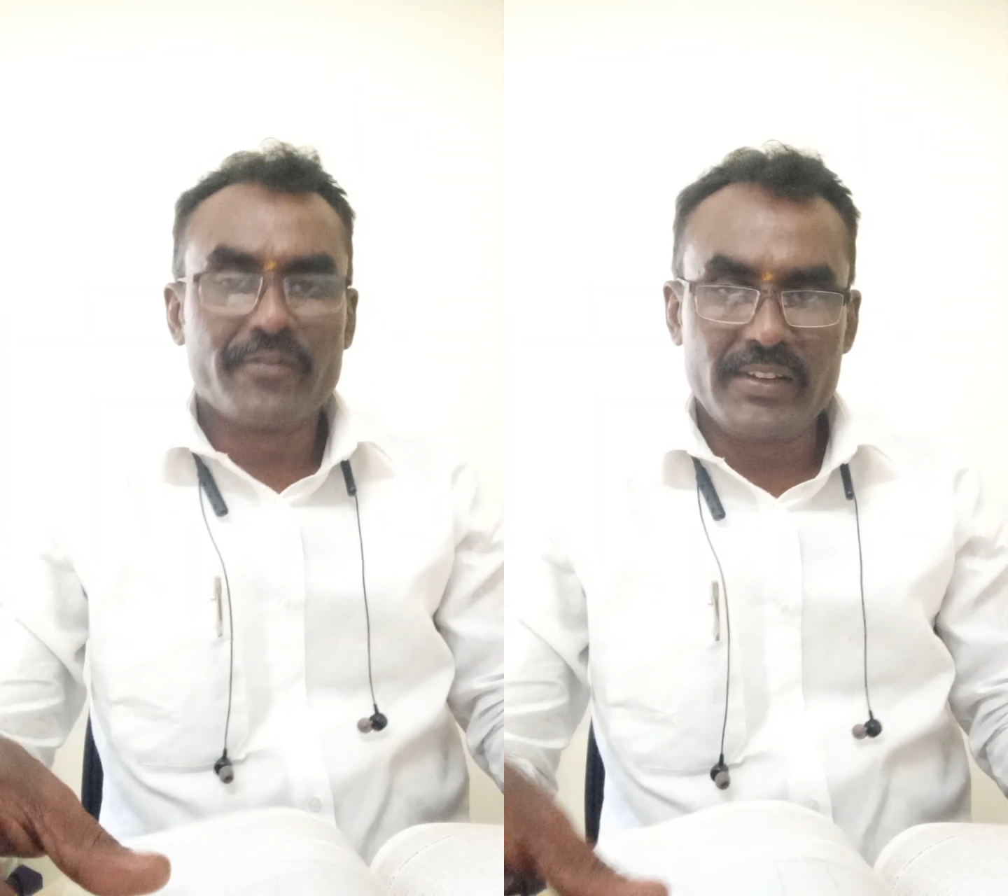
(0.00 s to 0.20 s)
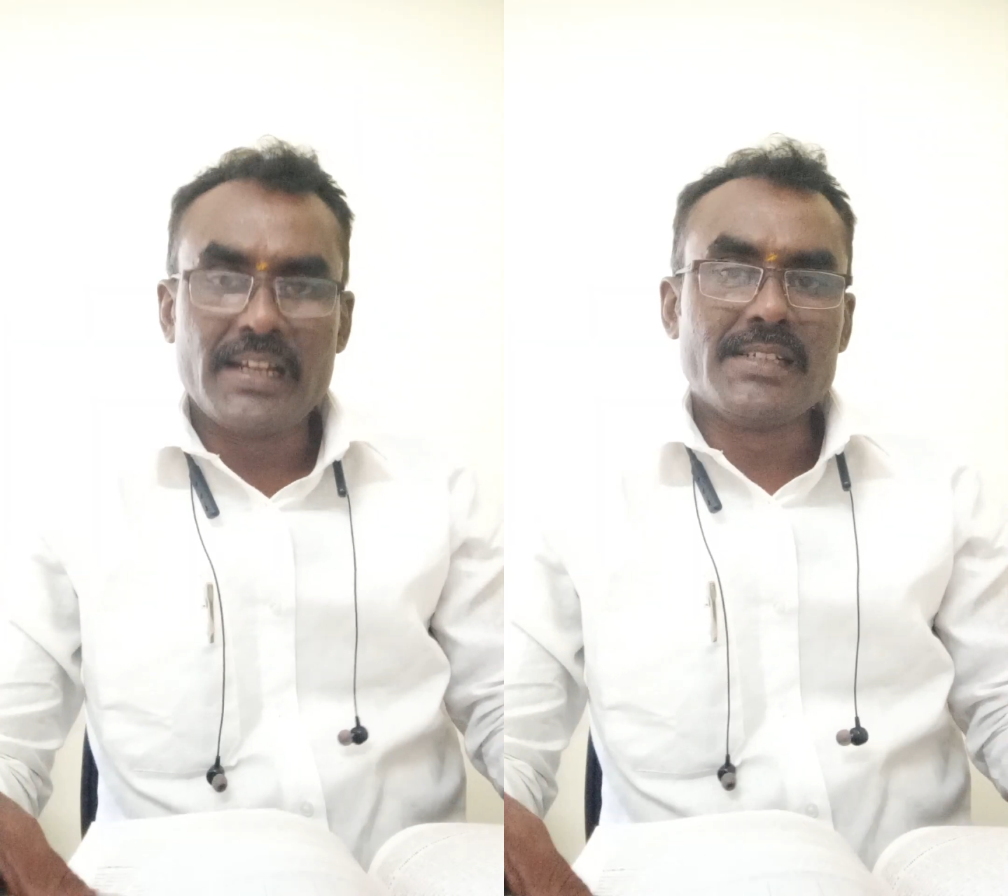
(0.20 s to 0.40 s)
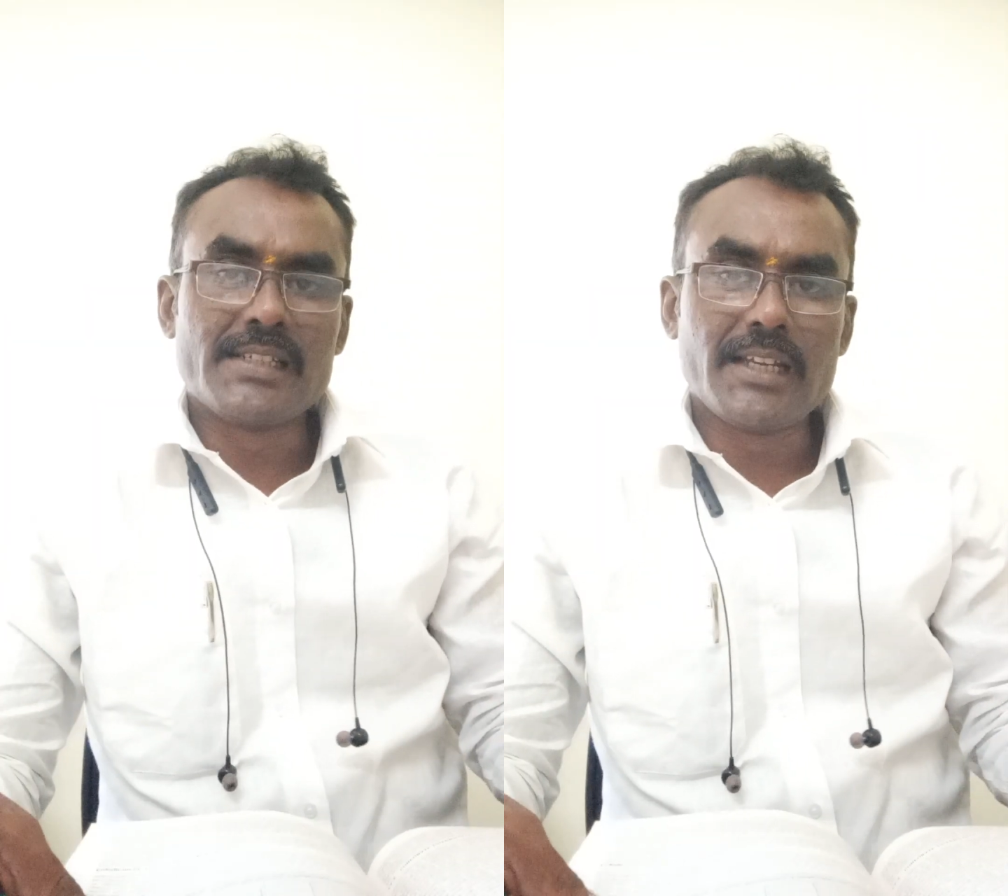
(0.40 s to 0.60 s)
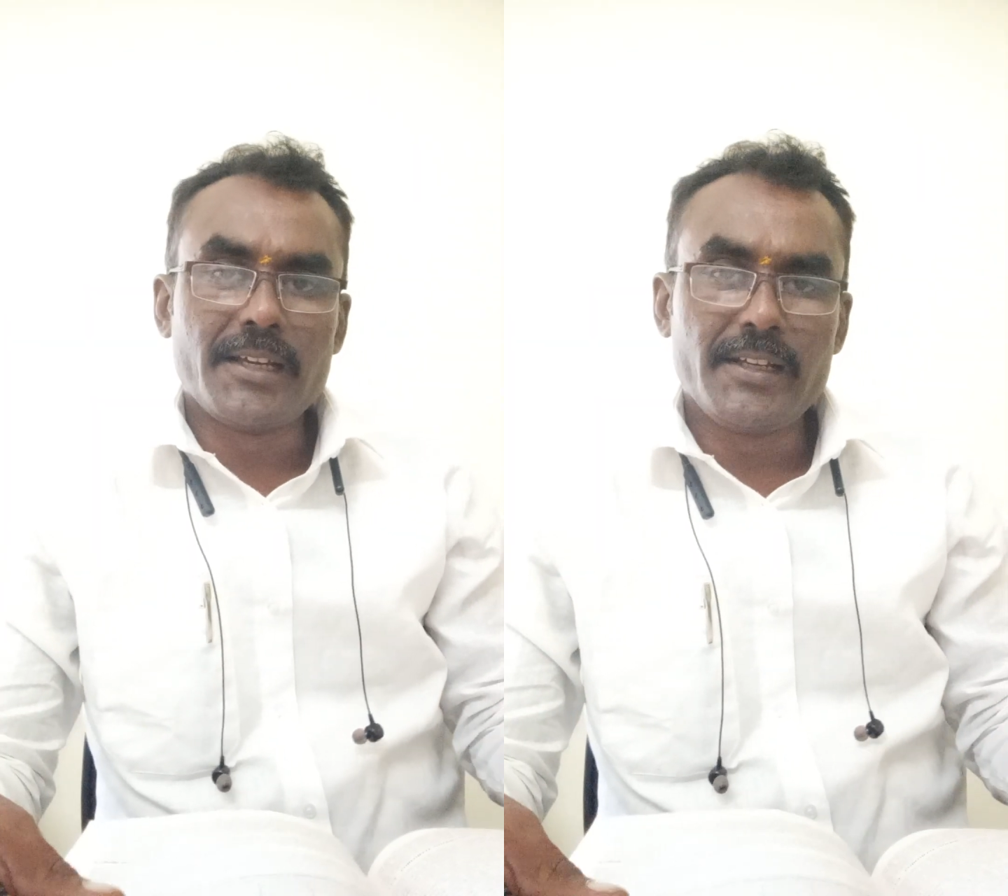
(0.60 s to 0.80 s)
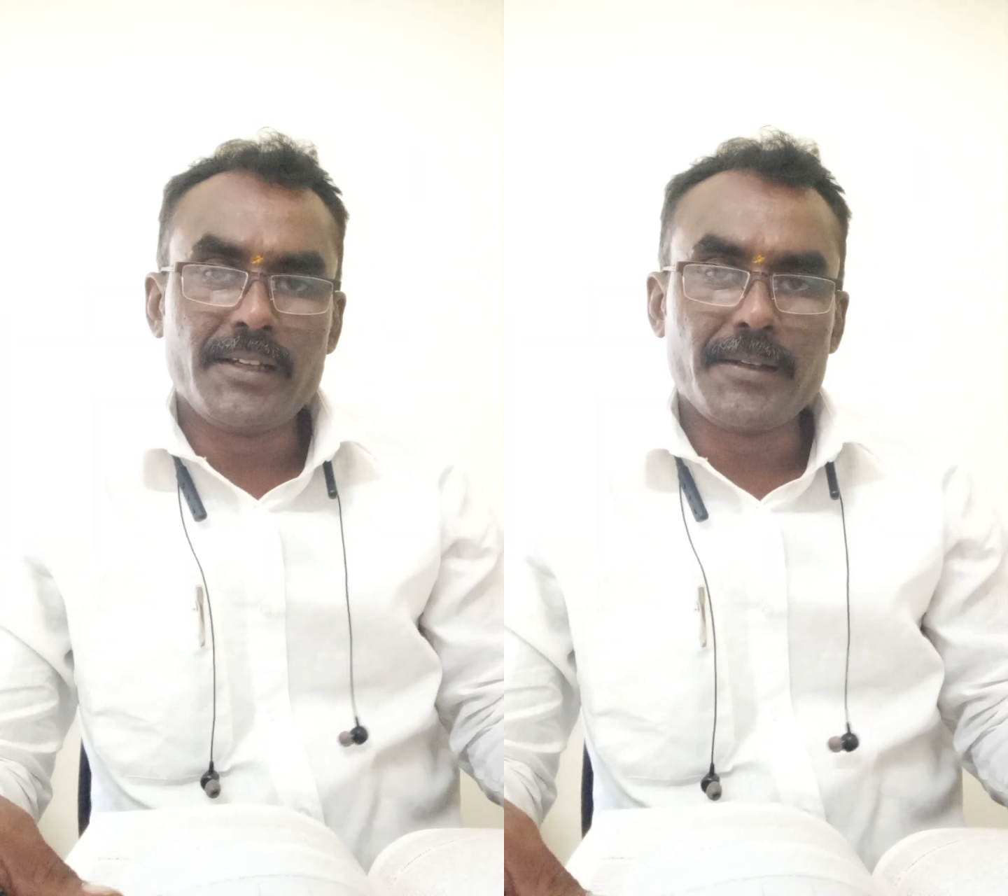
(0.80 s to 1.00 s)
finance,
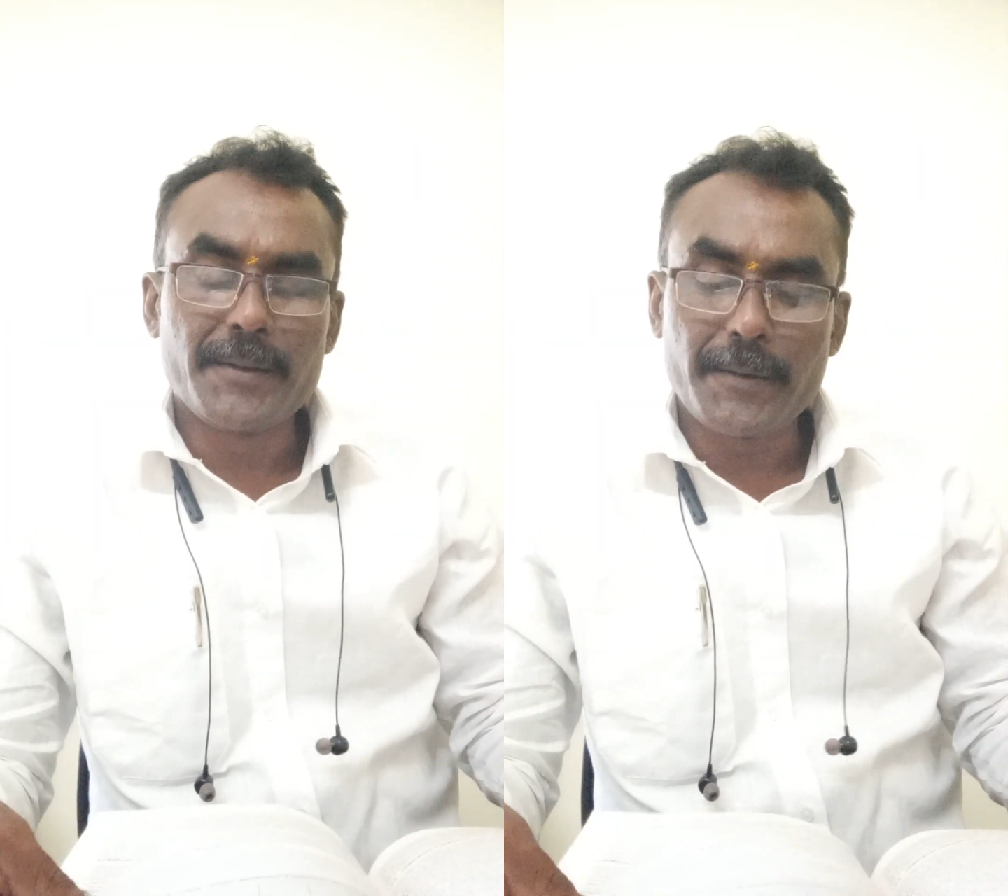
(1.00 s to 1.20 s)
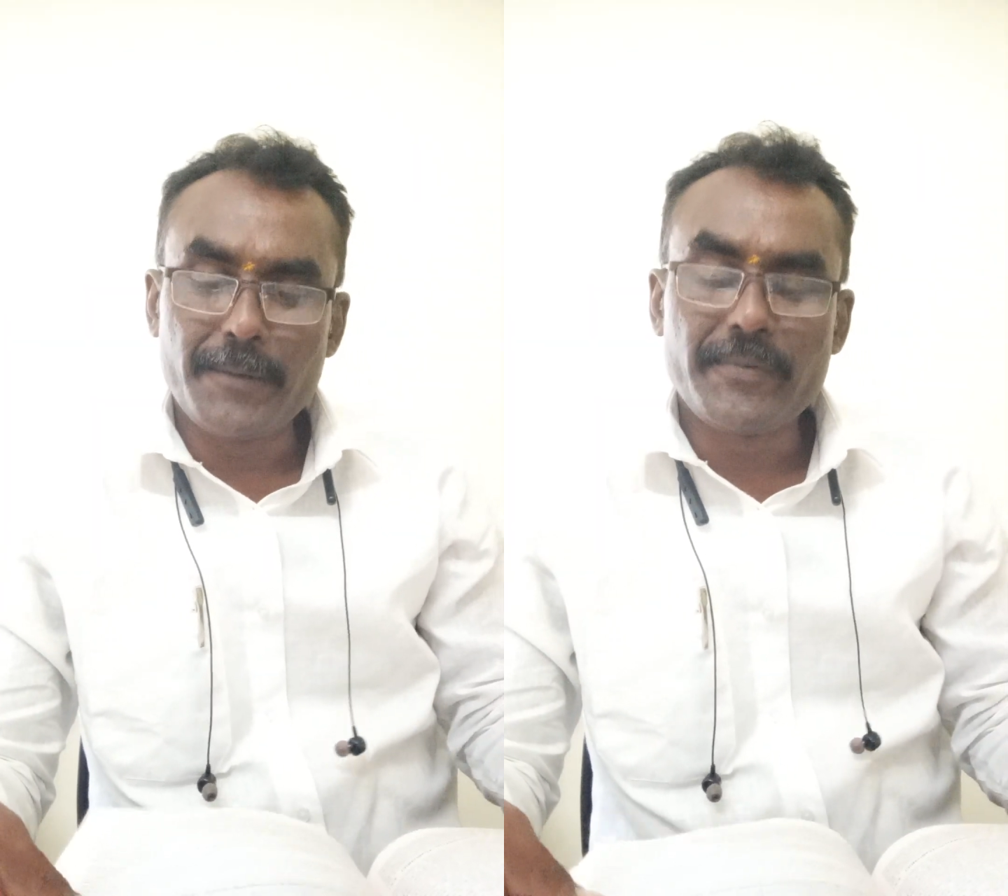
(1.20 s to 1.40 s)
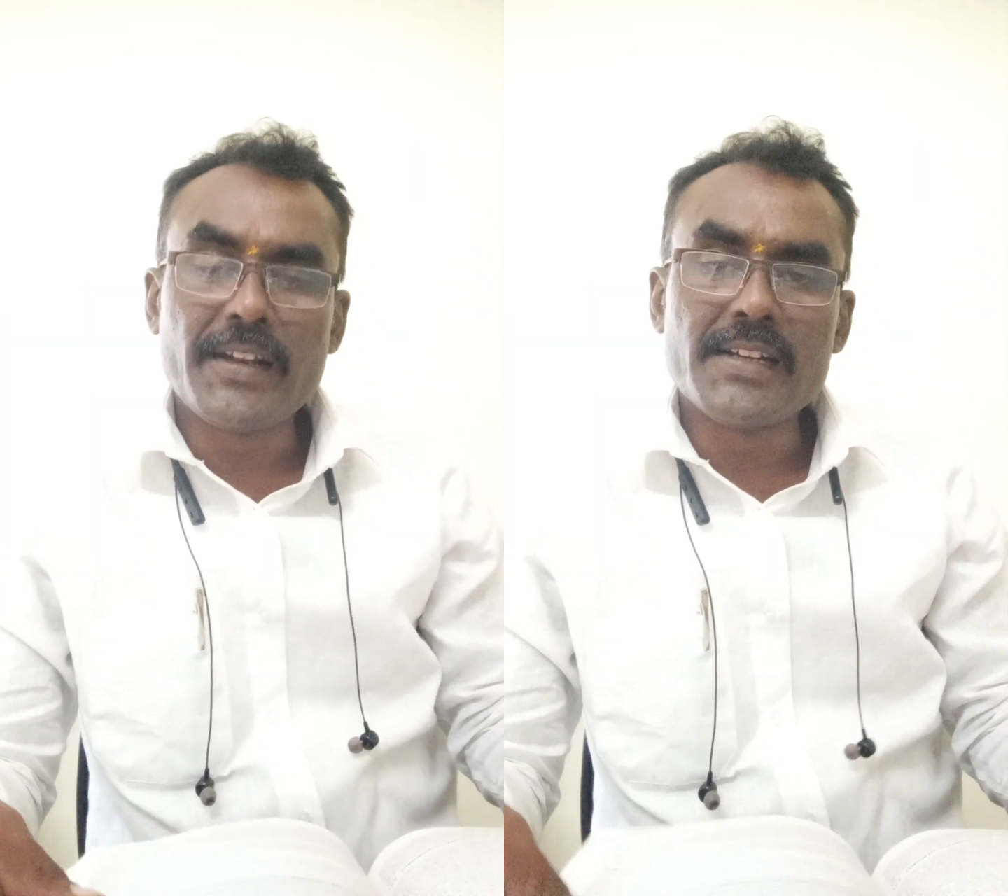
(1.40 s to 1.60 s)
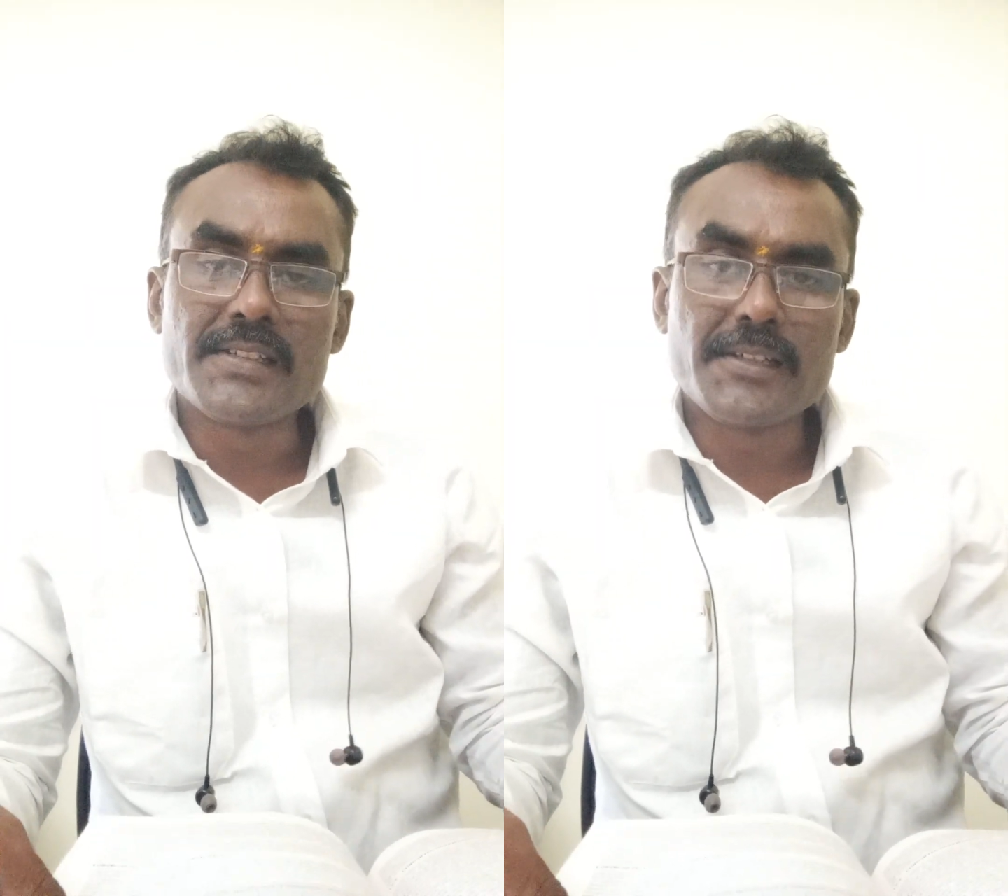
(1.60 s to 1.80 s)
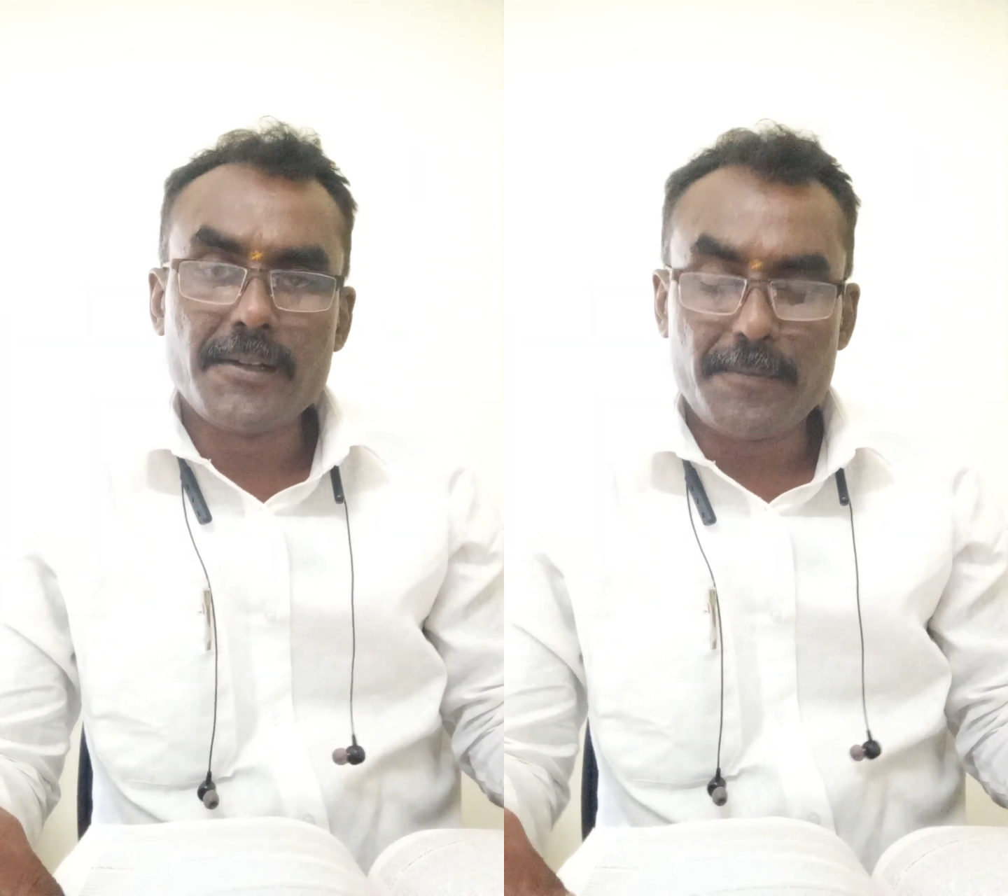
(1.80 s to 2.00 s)
in
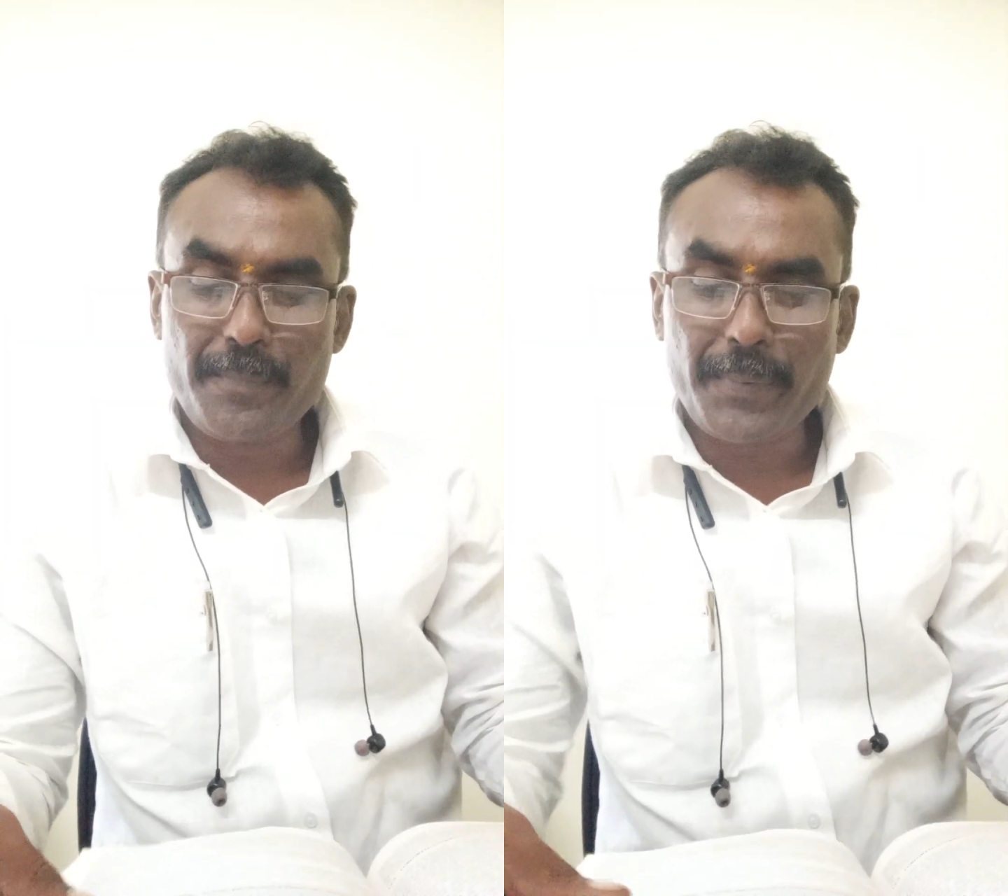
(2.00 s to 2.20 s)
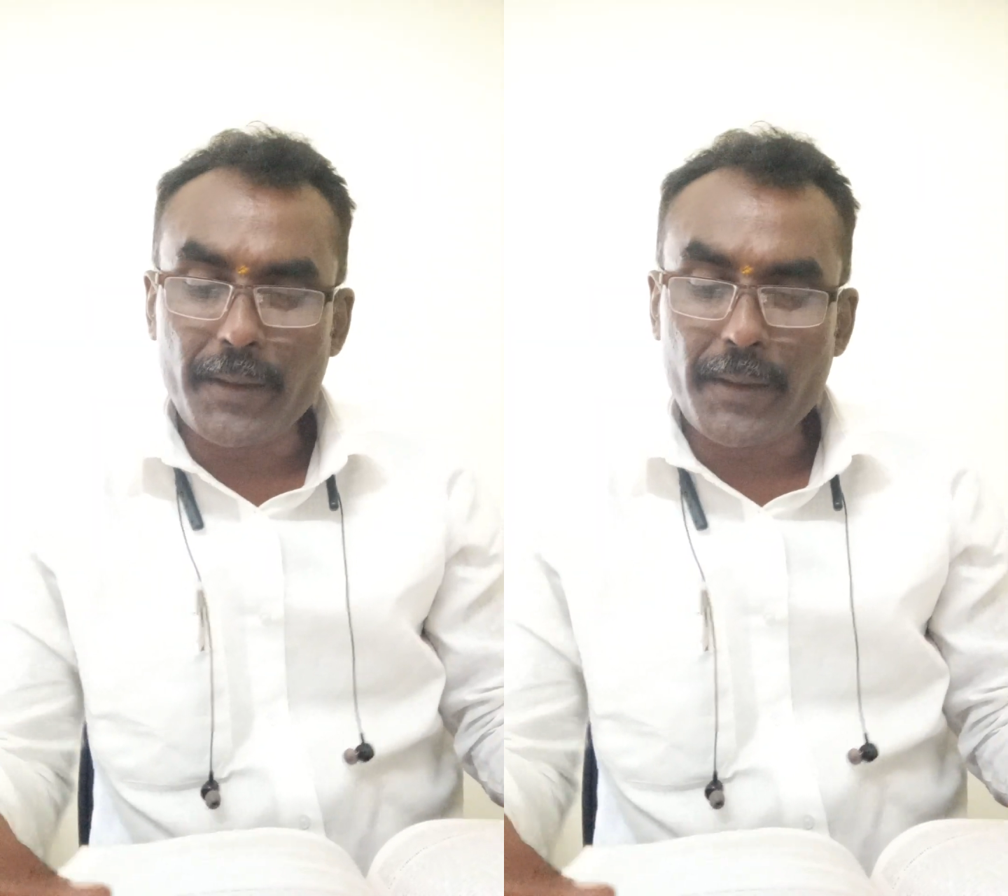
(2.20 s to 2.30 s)
financial